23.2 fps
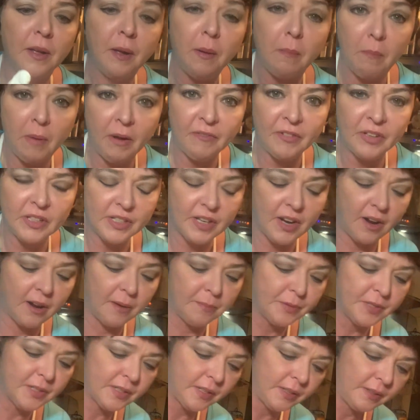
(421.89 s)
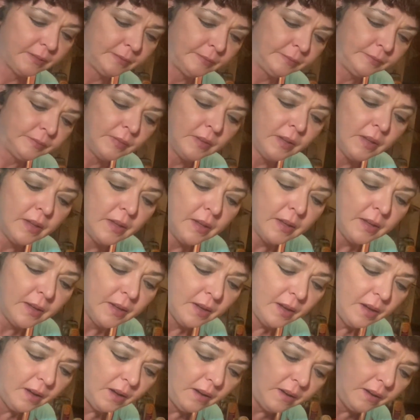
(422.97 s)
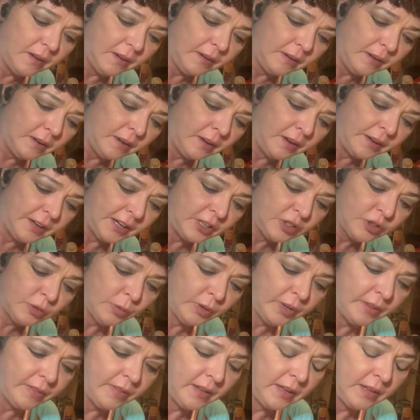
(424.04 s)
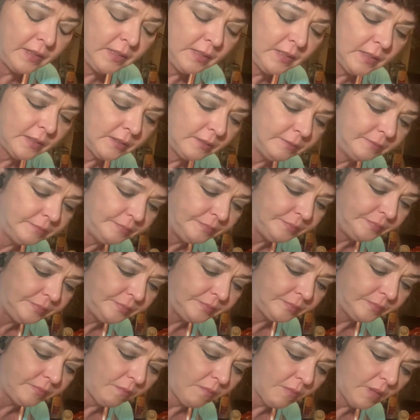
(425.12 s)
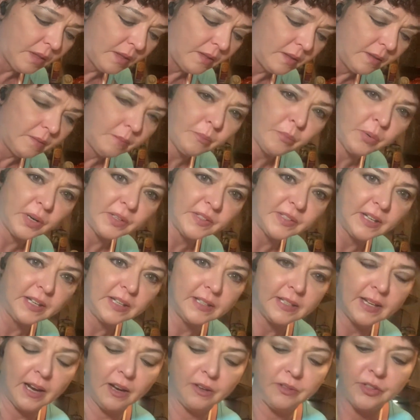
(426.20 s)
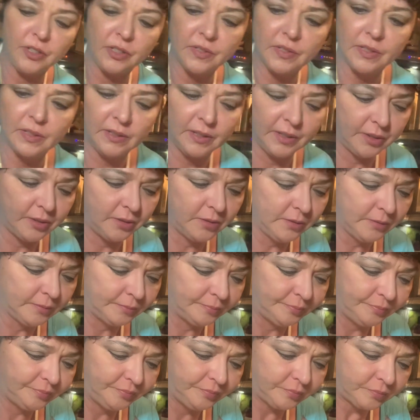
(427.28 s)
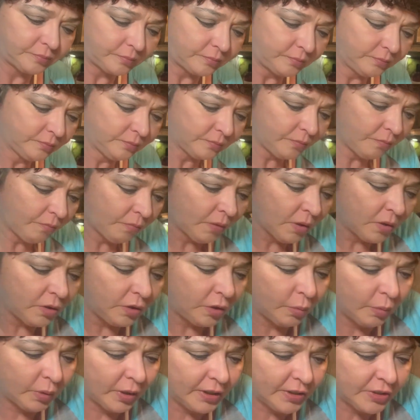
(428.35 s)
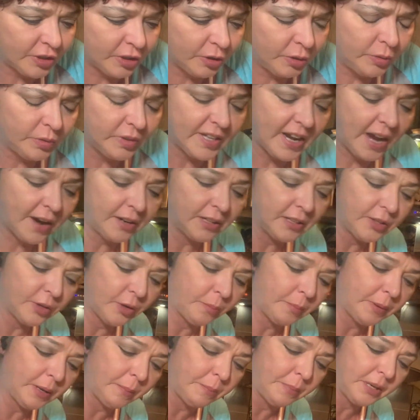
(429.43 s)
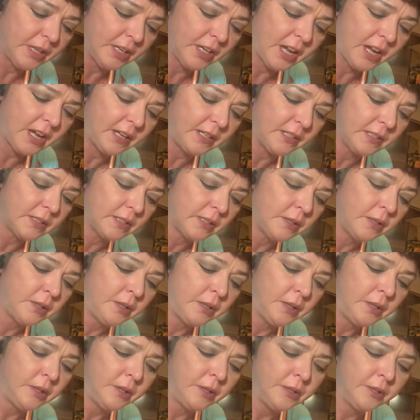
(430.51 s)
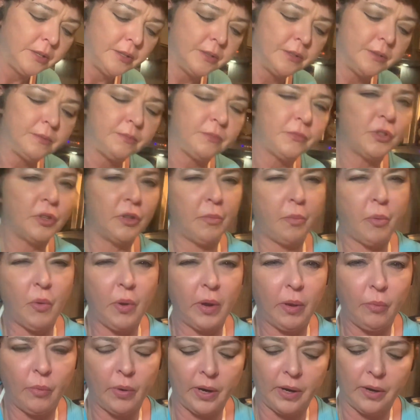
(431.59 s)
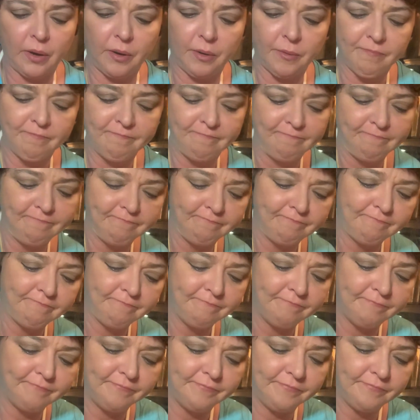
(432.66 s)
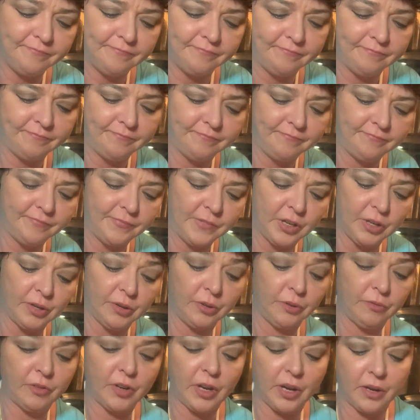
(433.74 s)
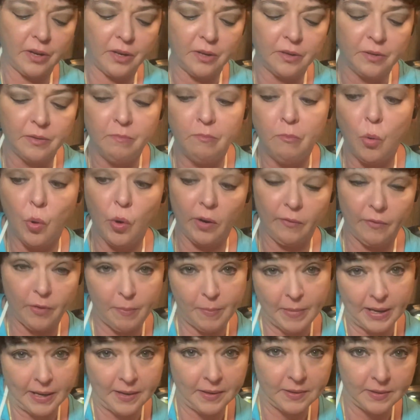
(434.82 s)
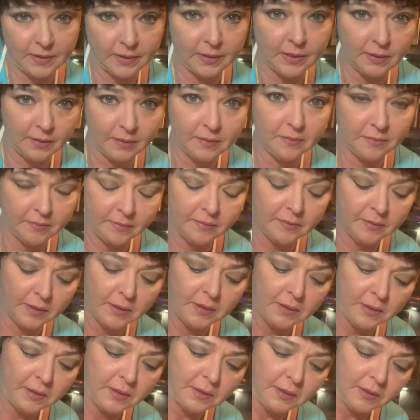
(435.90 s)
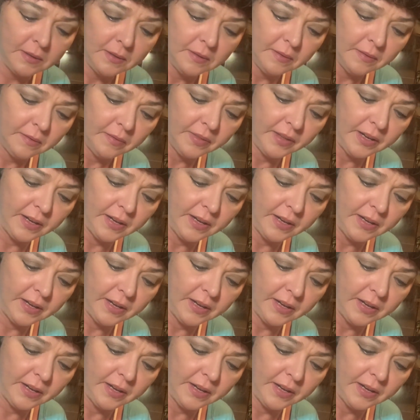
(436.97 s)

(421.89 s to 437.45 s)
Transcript: muffin tops on each one of these, pressing it down just a little. You want it to ooze out a little bit, but not to the point where, you know, you've got more of a mess than